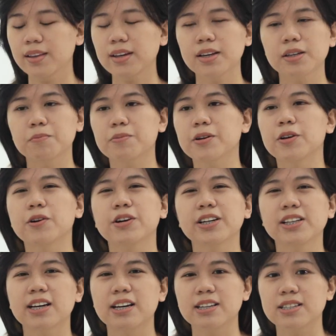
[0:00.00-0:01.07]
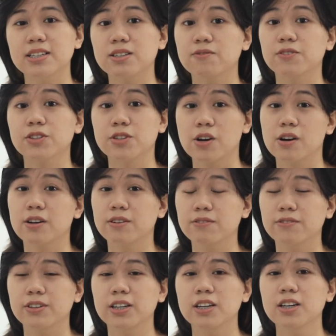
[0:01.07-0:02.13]
think it prioritizes
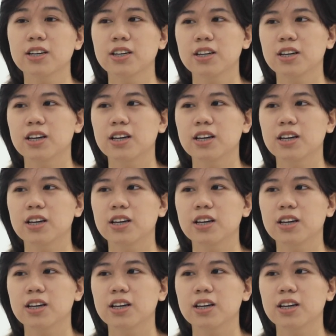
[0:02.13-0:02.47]
photography,